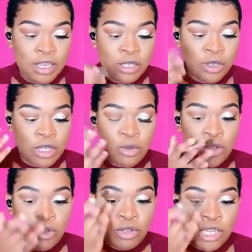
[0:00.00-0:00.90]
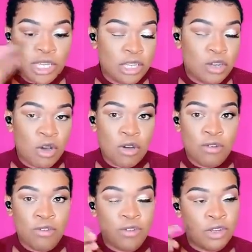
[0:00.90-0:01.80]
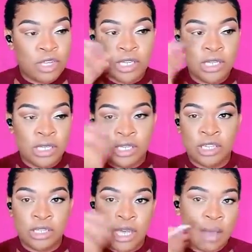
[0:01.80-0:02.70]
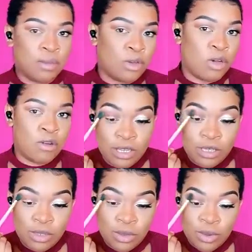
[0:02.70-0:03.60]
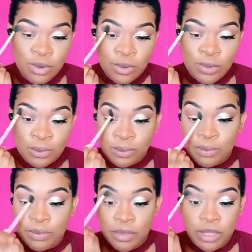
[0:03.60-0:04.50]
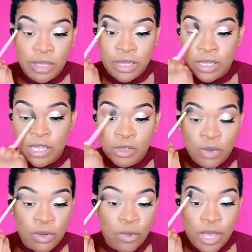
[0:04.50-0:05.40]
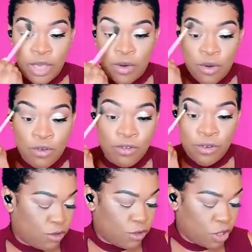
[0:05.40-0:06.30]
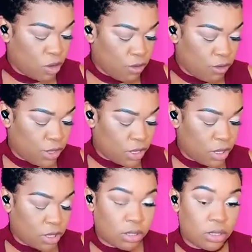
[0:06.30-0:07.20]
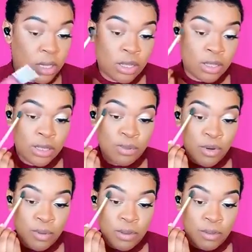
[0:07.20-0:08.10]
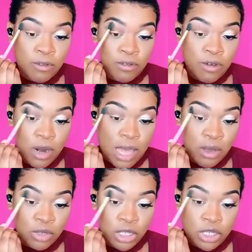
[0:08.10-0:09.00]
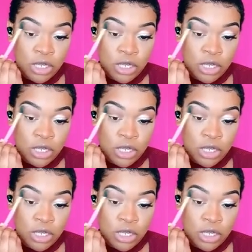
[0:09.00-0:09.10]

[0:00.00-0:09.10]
so that when you dust it off, it easily just comes off. So that's one way of solving the problem of fallout.